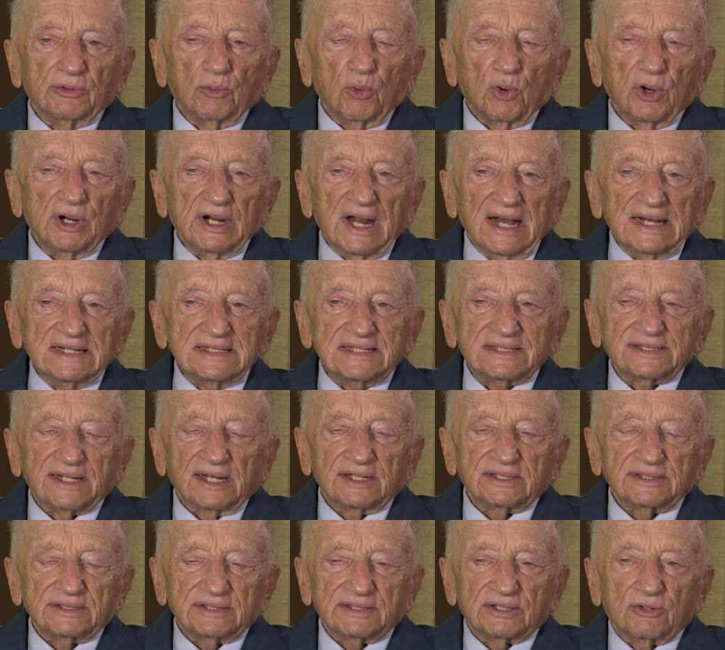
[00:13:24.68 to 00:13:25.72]
word
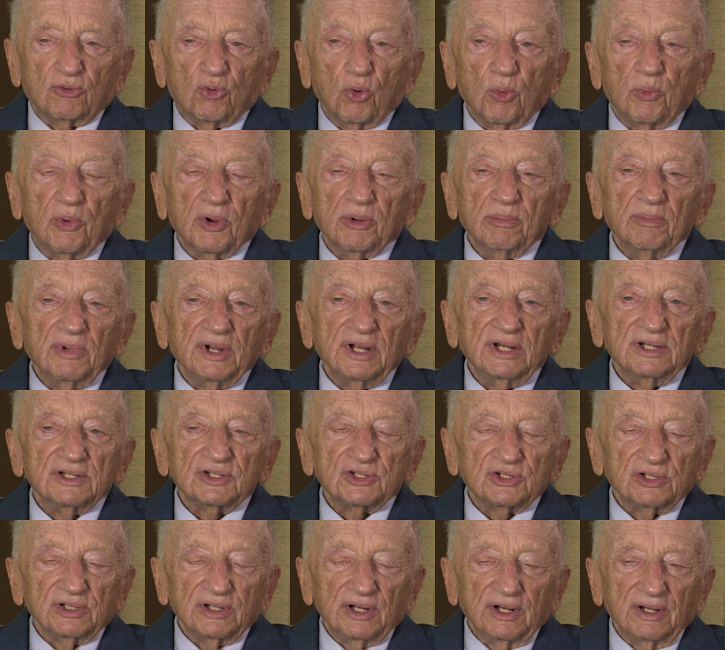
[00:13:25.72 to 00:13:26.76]
Einsatzgruppen means
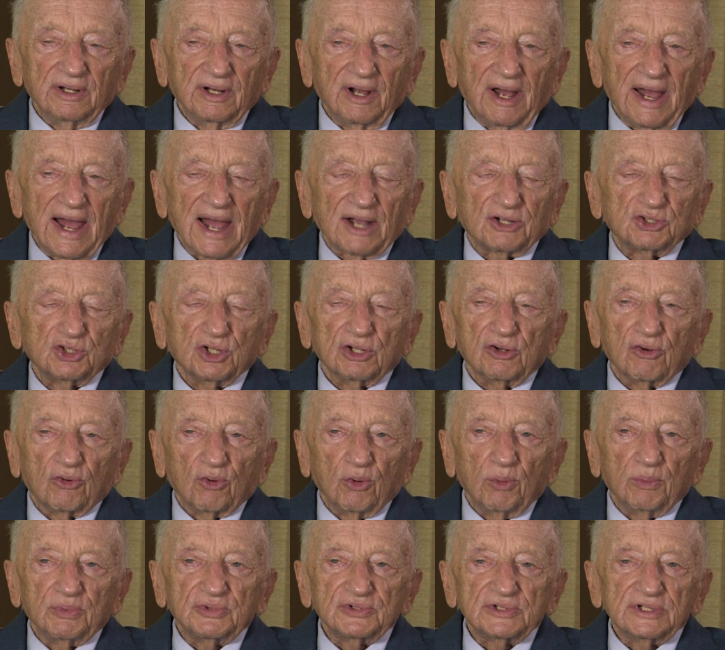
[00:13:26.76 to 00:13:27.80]
action
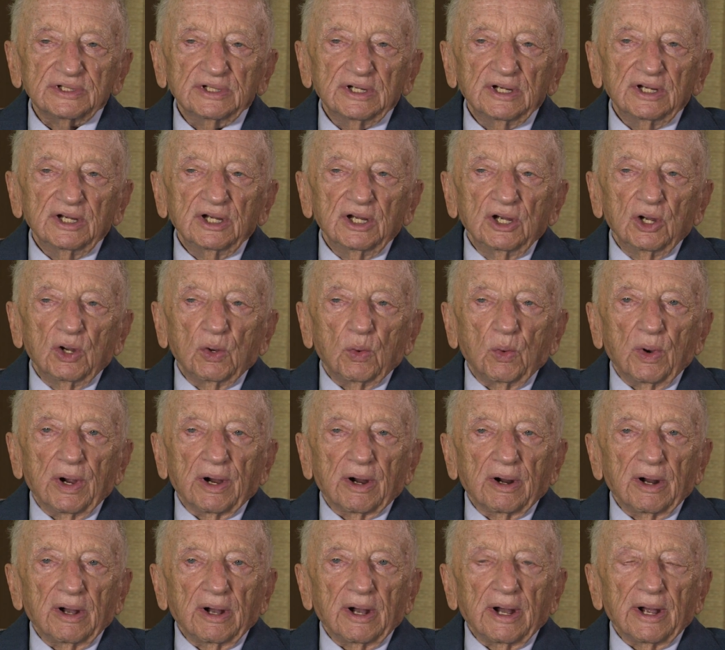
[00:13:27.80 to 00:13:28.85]
groups, where
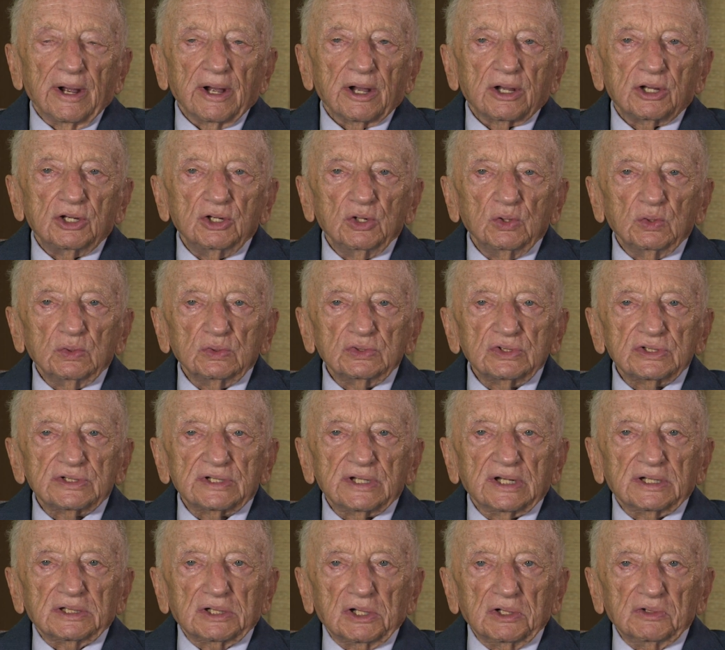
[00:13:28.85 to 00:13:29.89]
I accused
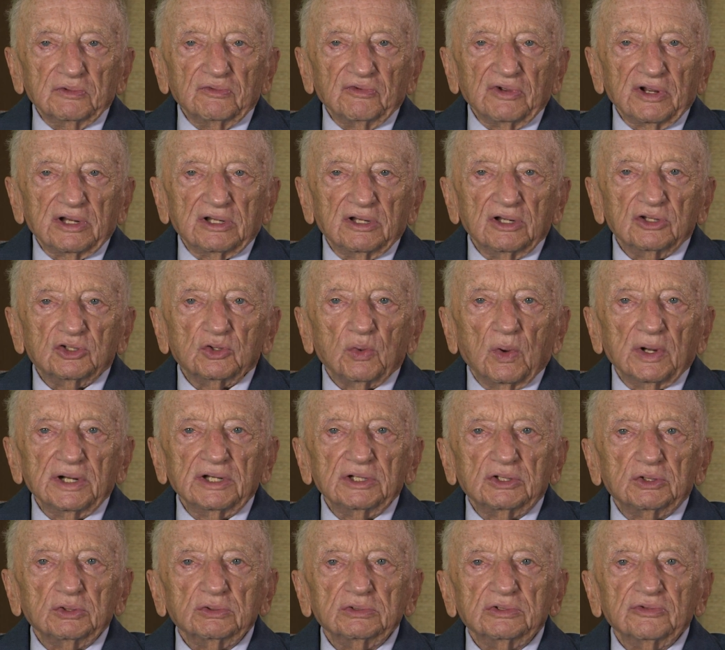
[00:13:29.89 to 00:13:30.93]
and convicted
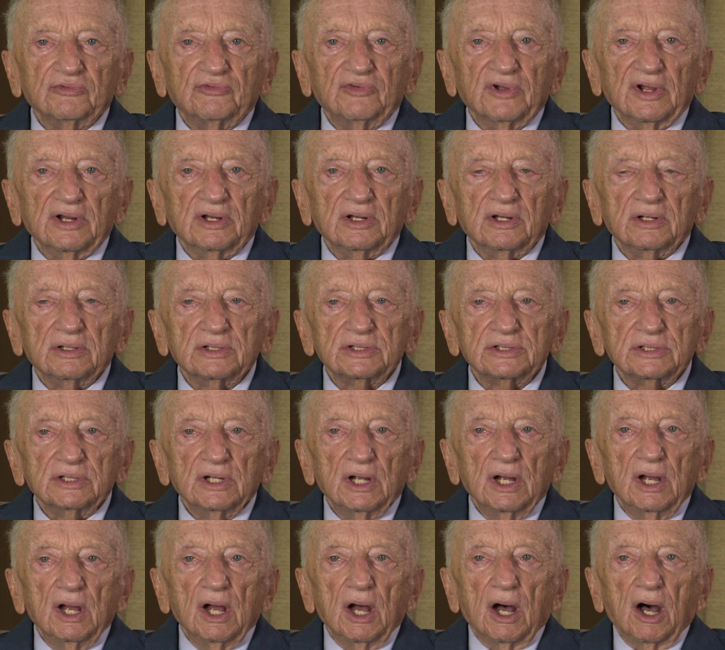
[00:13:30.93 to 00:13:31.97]
22 defendants
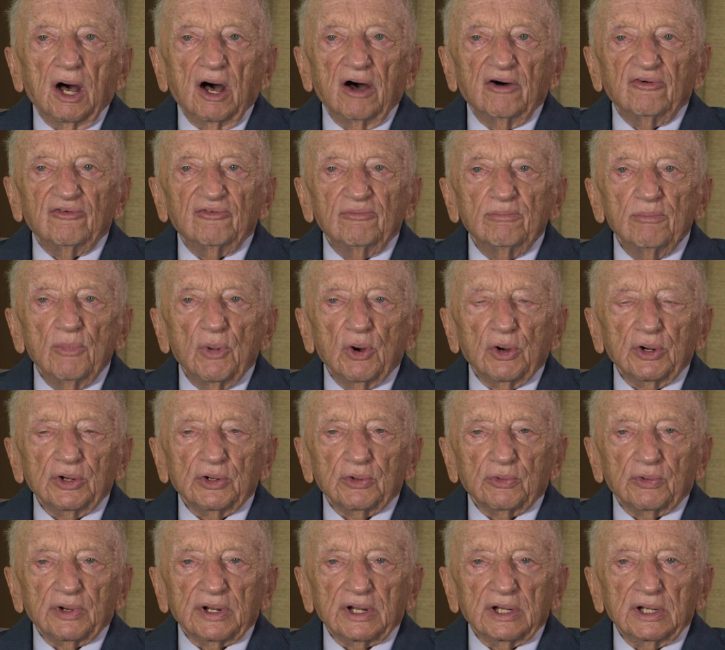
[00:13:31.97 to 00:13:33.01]
of
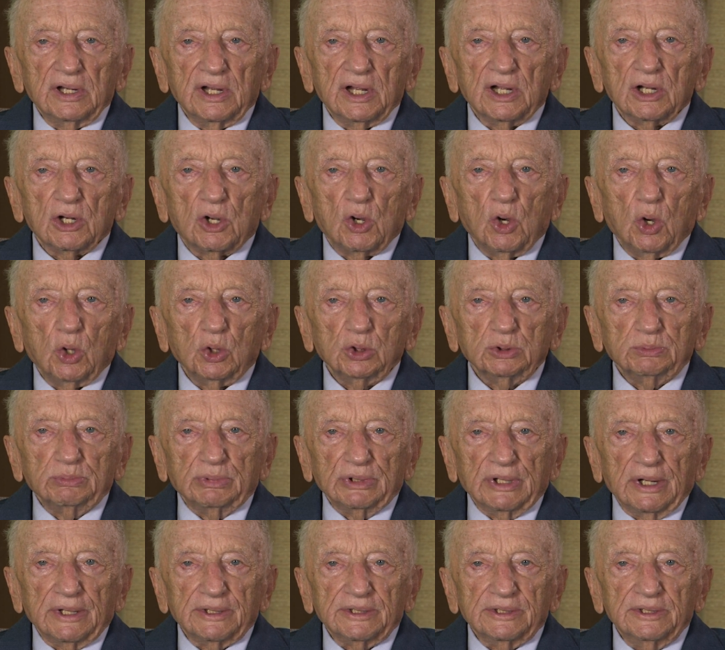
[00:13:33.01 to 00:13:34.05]
murdering in cold
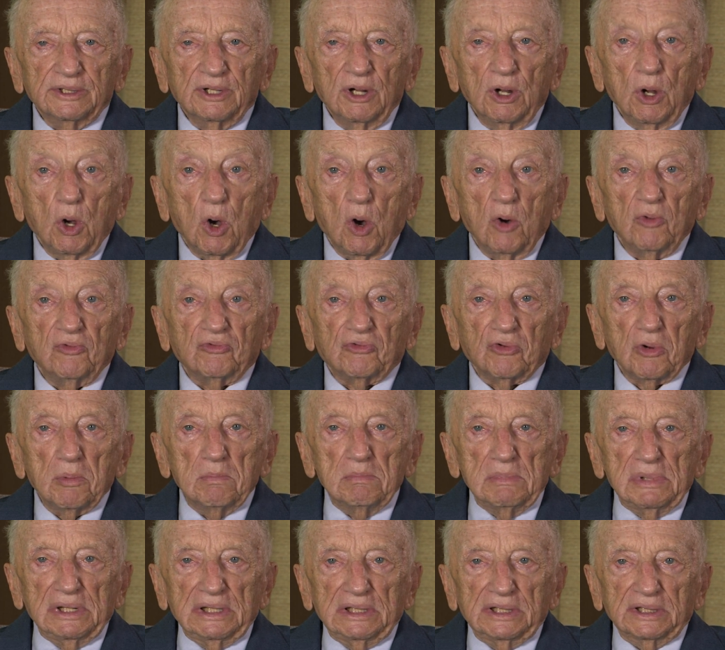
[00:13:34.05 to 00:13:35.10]
blood over 1
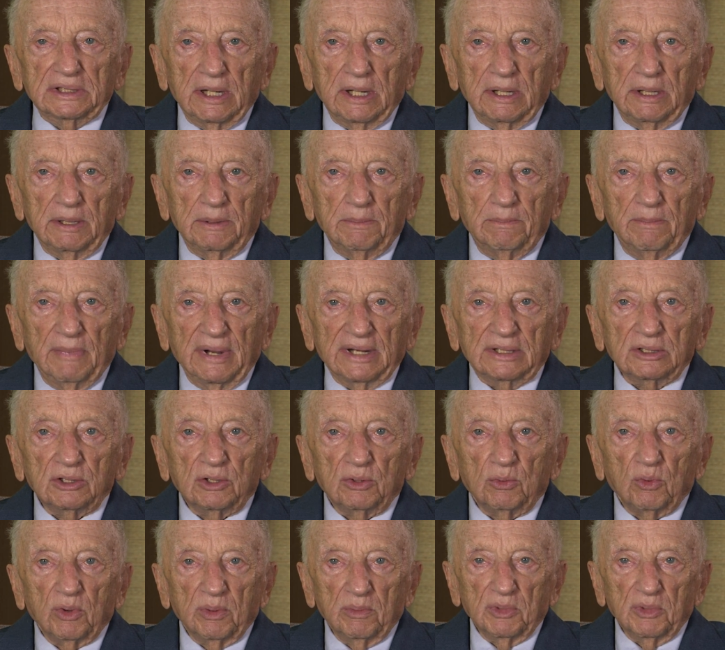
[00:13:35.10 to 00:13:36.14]
million men,
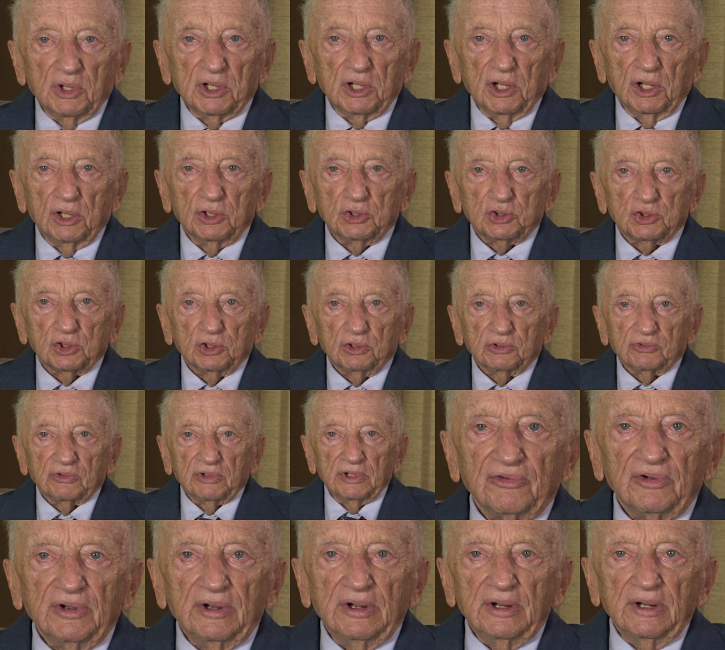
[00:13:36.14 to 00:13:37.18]
women, and children.
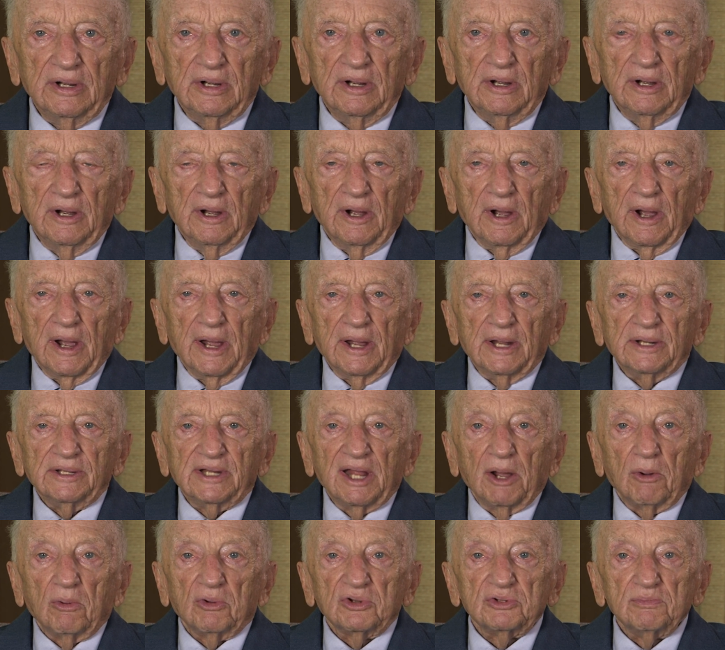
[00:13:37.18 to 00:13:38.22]
And that
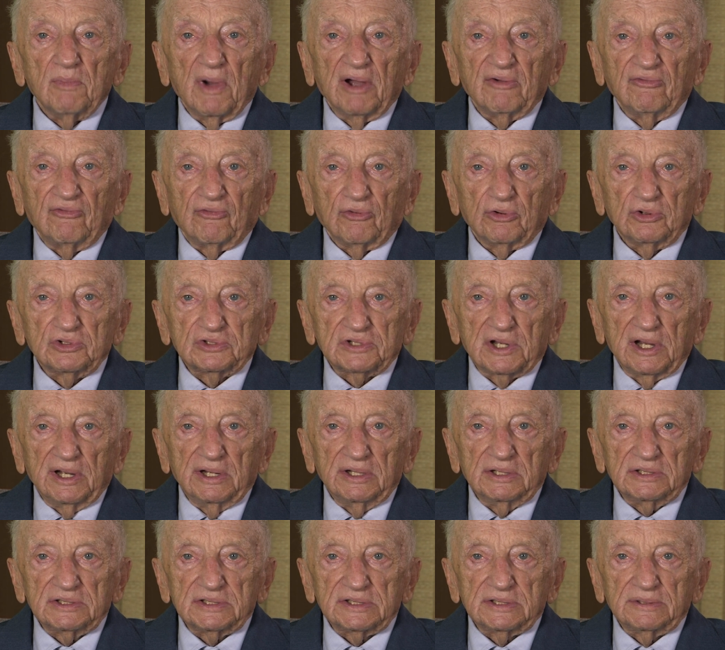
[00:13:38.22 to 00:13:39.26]
was my first
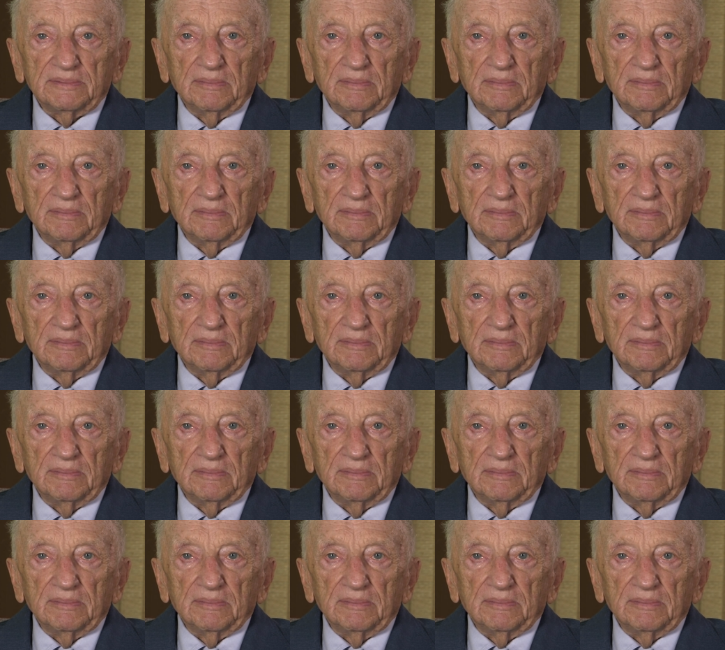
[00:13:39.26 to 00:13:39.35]
case.